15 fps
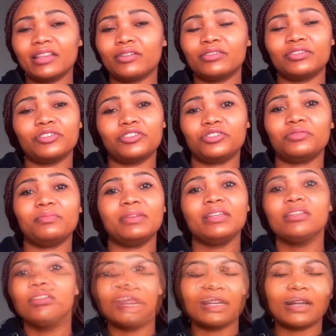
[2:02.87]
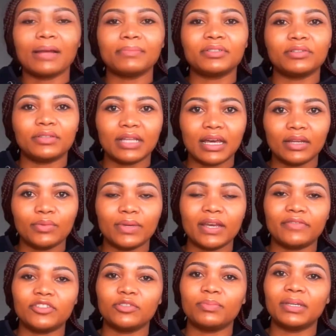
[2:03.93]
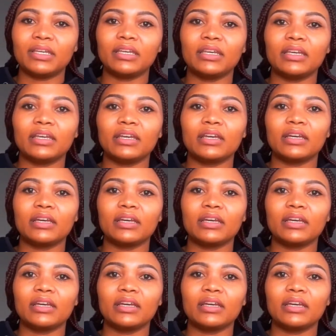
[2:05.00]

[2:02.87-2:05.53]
on social media. When it comes to that, we have to be